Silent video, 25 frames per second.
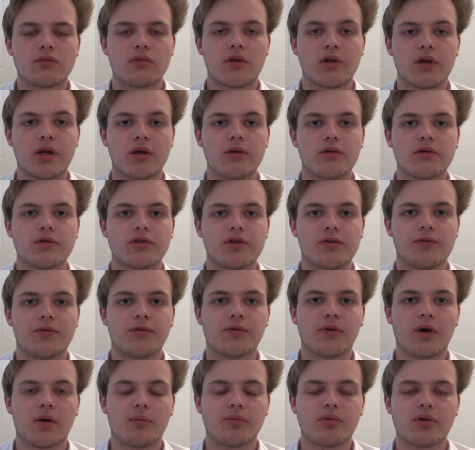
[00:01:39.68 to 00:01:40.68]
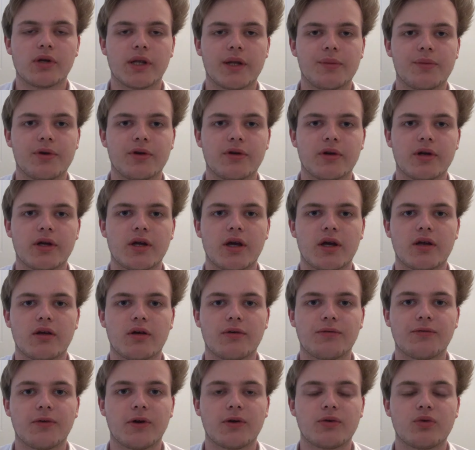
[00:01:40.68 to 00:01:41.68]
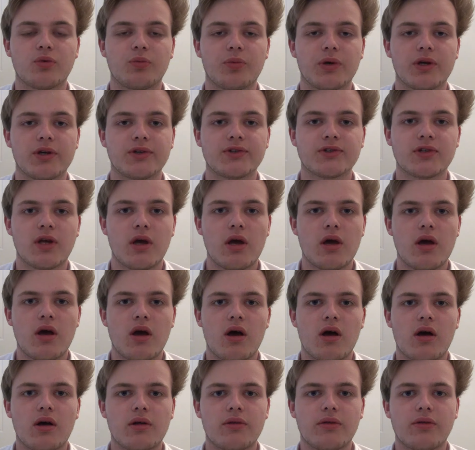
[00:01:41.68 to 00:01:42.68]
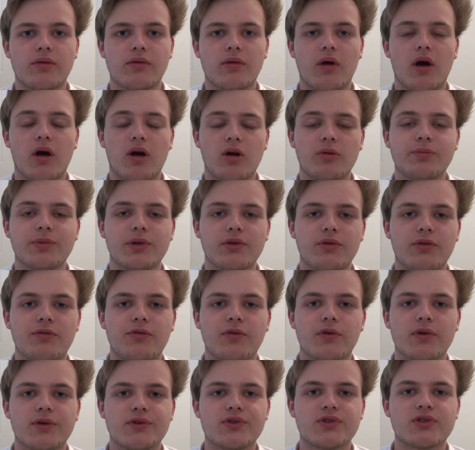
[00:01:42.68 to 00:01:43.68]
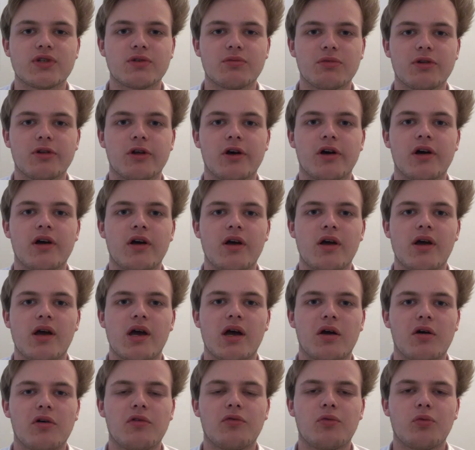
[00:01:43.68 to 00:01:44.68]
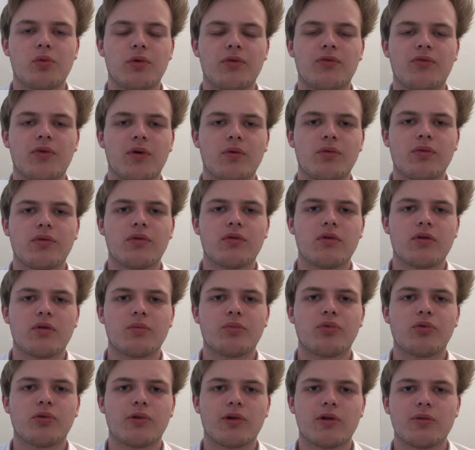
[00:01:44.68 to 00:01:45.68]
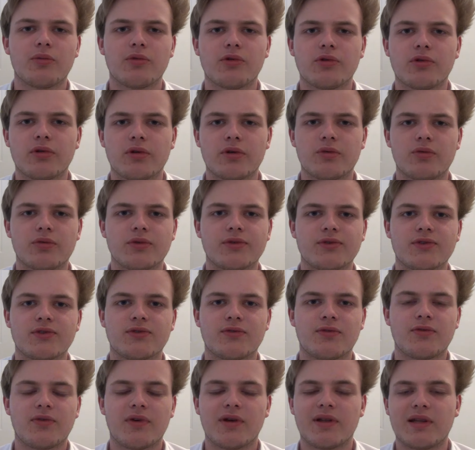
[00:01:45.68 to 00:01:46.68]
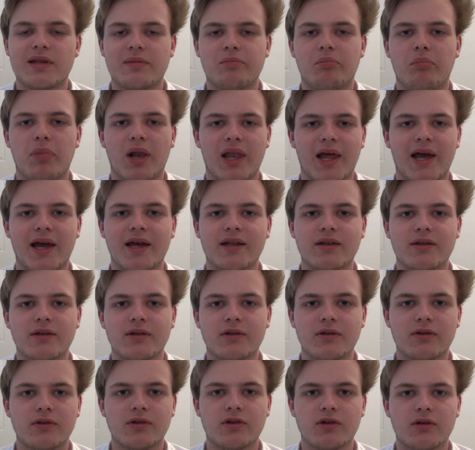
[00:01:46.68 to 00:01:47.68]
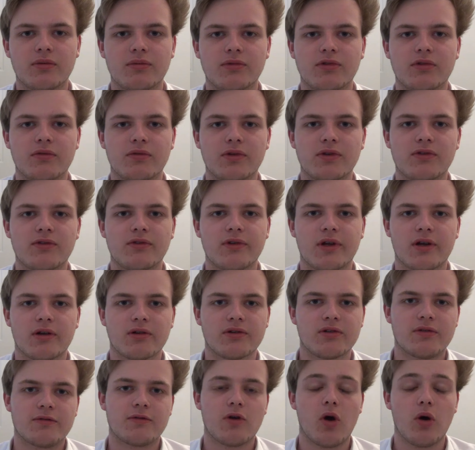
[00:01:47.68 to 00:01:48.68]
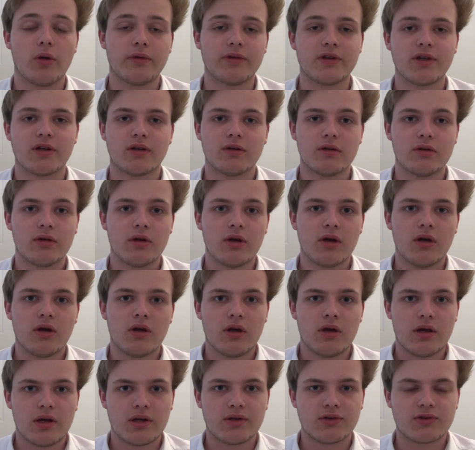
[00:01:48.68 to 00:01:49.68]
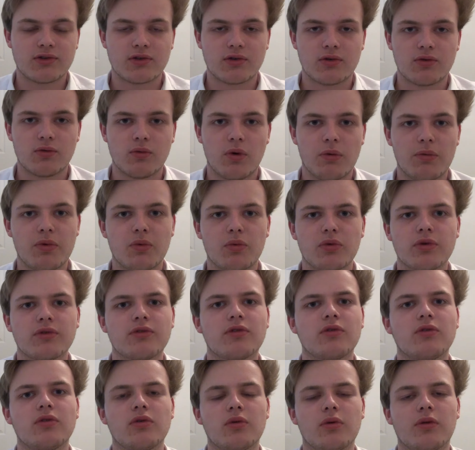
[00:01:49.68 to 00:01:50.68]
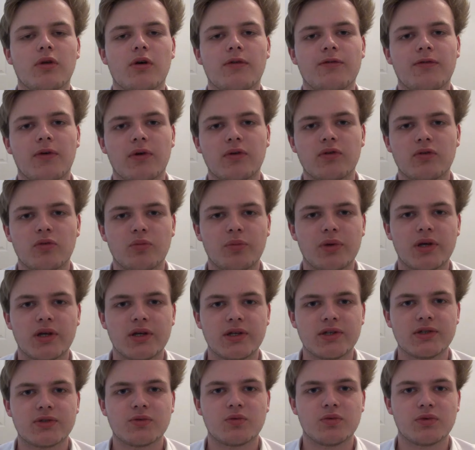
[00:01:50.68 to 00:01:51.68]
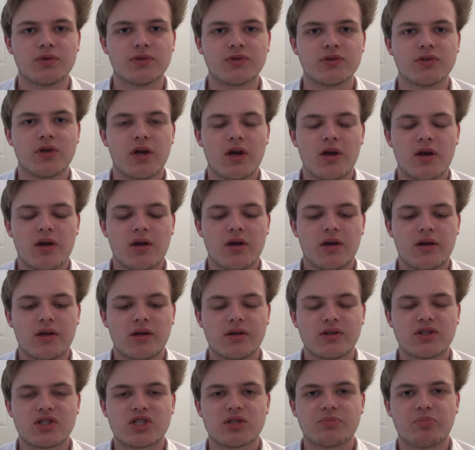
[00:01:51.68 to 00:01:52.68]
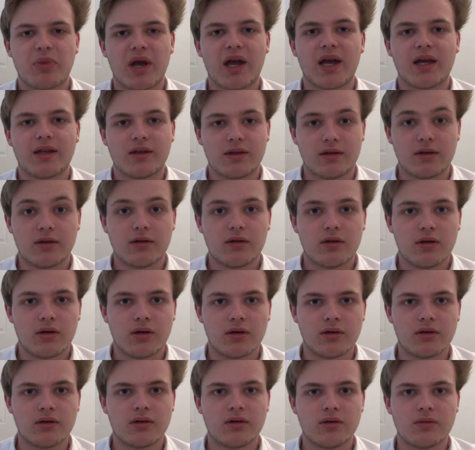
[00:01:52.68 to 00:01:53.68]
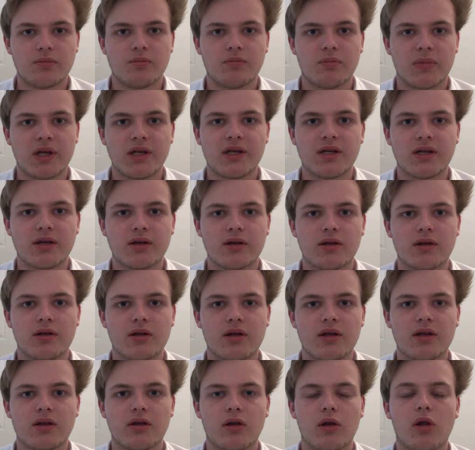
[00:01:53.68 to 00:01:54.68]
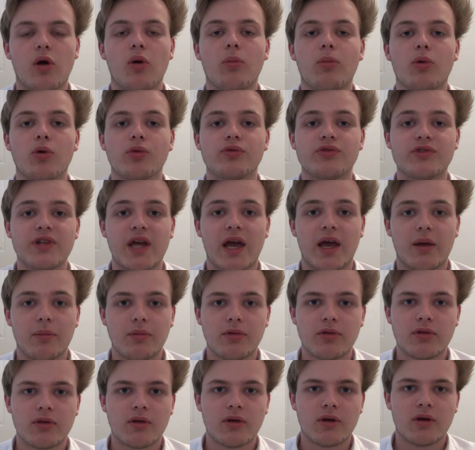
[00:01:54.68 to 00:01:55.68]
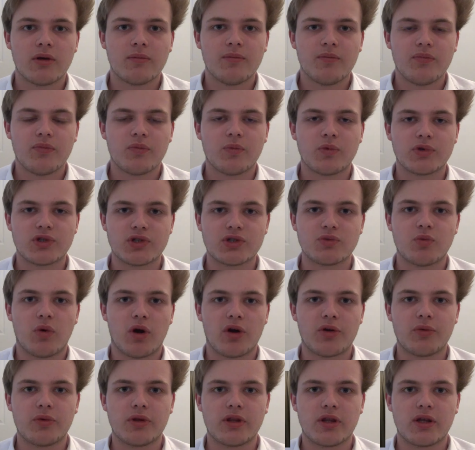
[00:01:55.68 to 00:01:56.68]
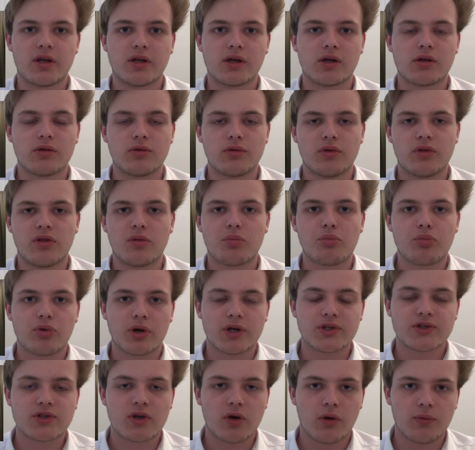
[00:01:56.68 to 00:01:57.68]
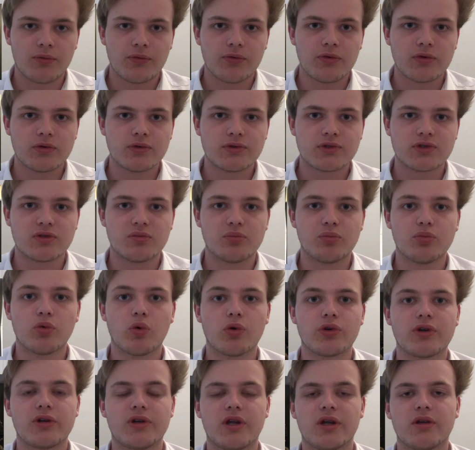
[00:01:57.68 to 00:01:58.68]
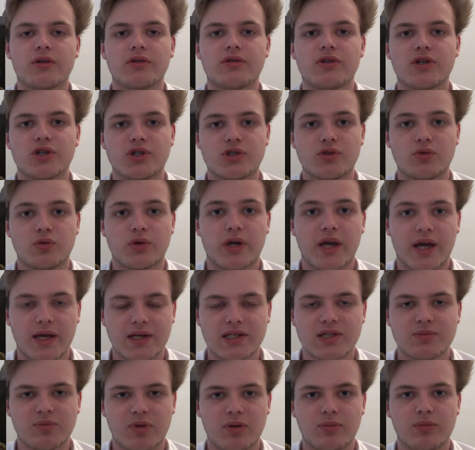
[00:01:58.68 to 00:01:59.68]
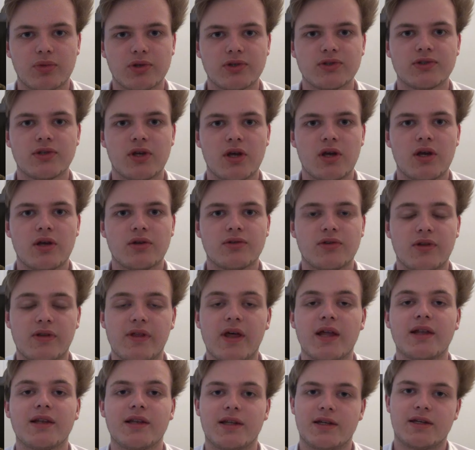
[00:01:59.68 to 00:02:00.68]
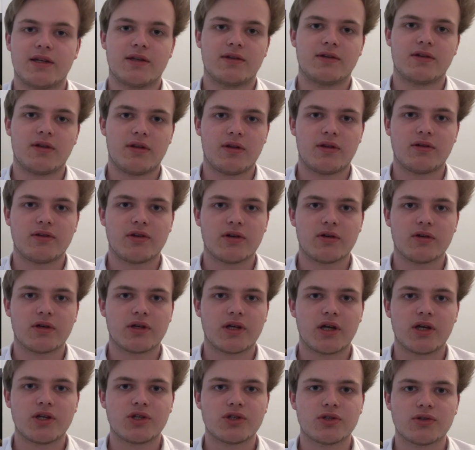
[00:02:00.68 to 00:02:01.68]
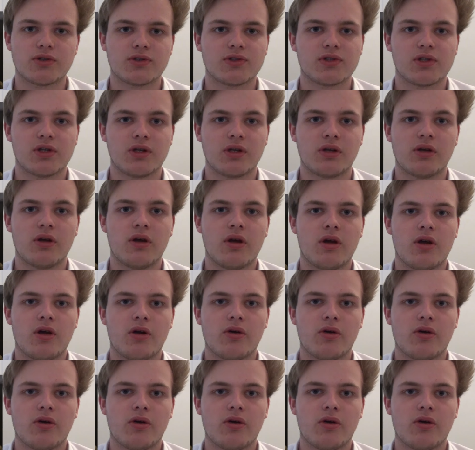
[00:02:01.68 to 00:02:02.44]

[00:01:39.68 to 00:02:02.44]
The narrative for our preliminary and our final piece are both very similar. However, we felt that our preliminary was fairly bland in terms of its narrative content, and so what we wanted to do with our final piece was expand and make it in a lot more depth, which is why we then included the press conference and brought in additional cast members to then lead into the interrogation scene,